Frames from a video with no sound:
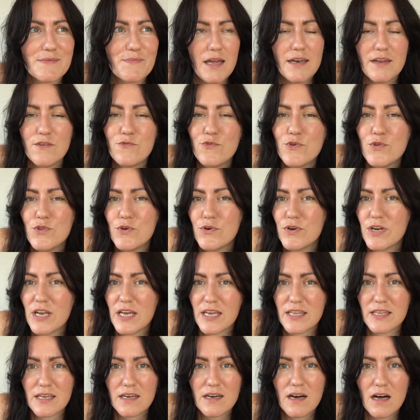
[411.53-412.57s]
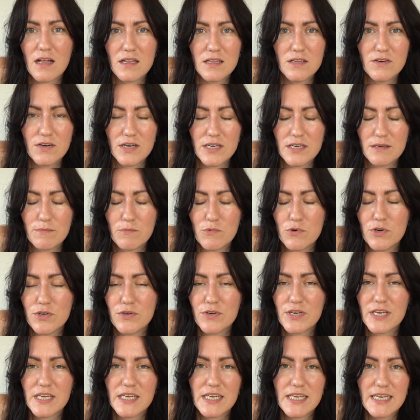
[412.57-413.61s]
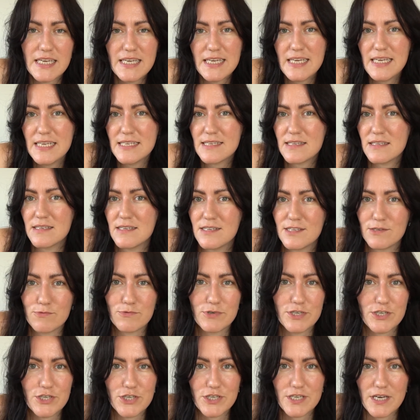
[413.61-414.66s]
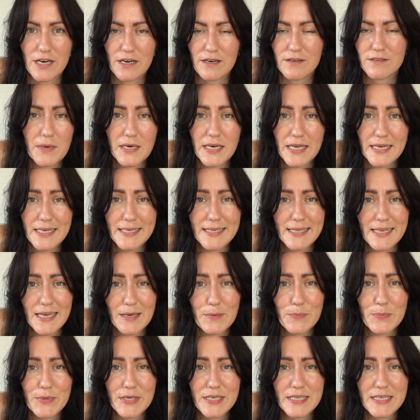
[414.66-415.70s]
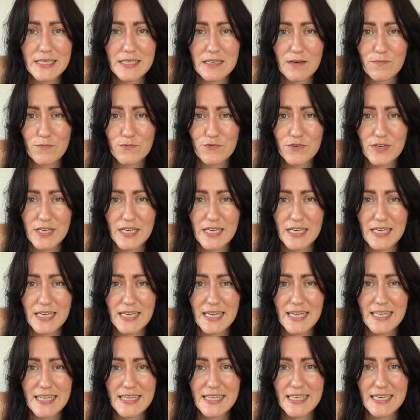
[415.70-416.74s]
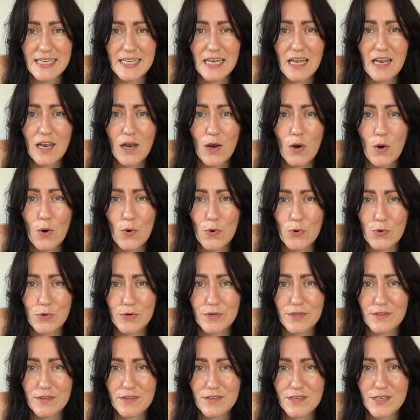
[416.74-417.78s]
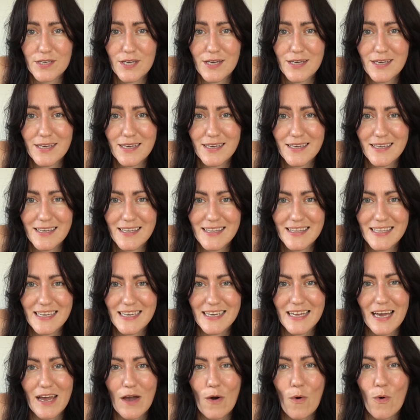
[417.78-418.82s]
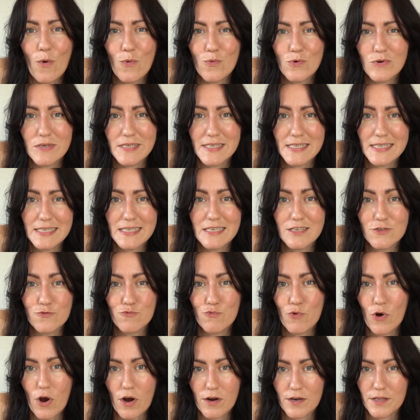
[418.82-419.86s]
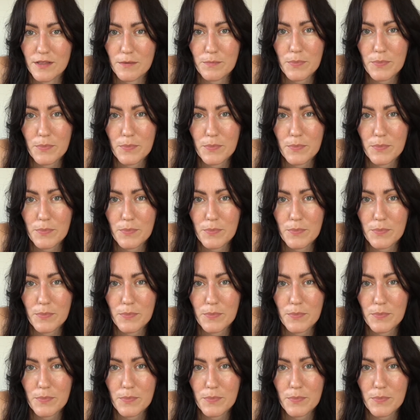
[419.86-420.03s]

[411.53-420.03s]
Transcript: And if you don't like the color anymore, you can easily switch it out. My next tip is something that I learned that I always did wrong in the